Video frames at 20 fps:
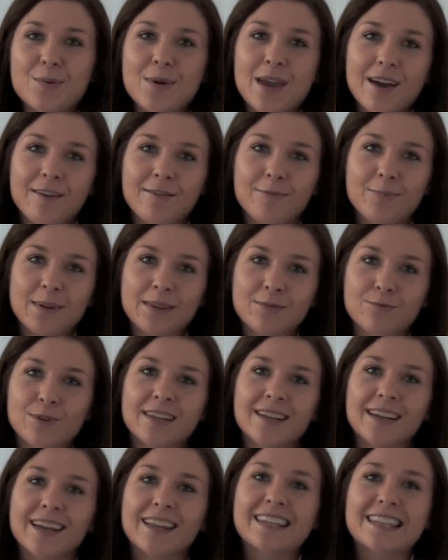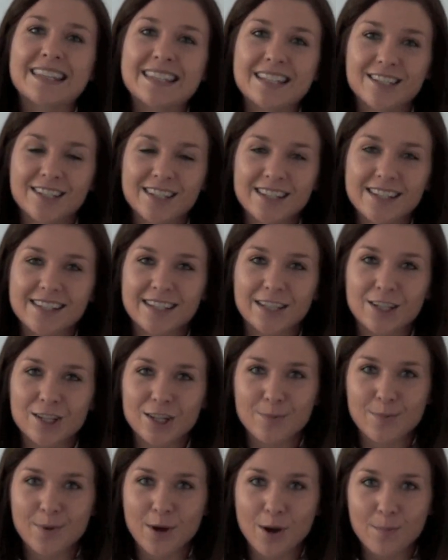we have been running an internal
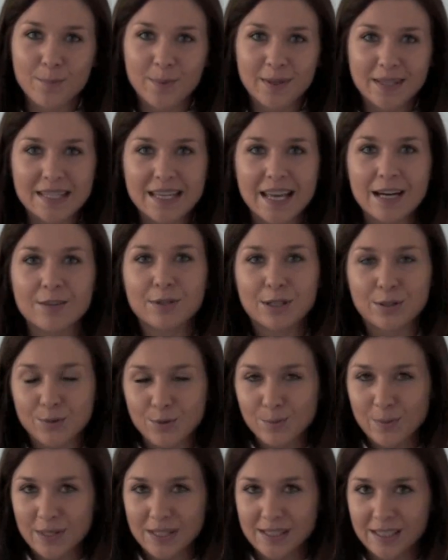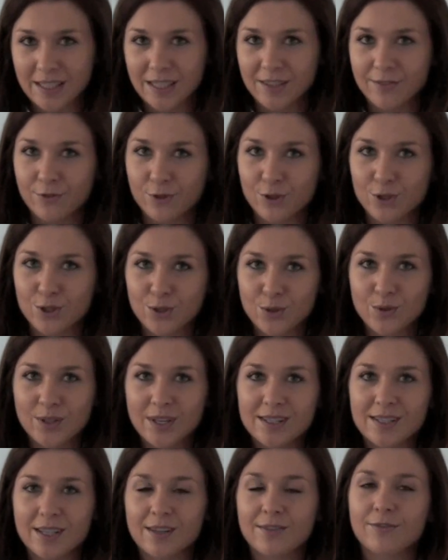startup company, a recruitment site for
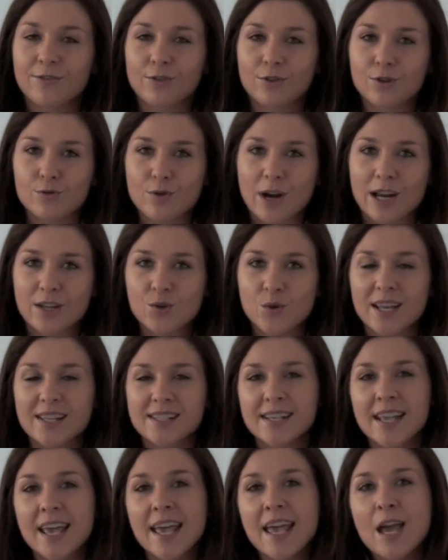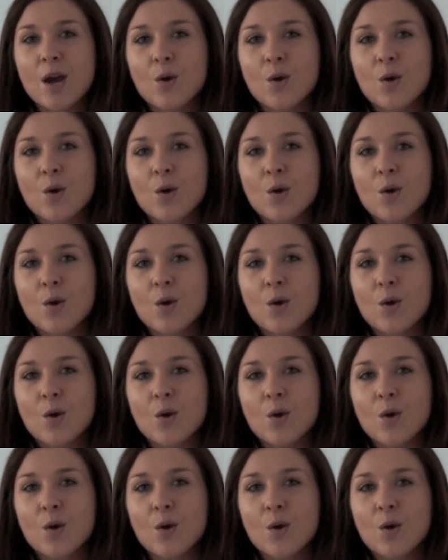students and for graduates,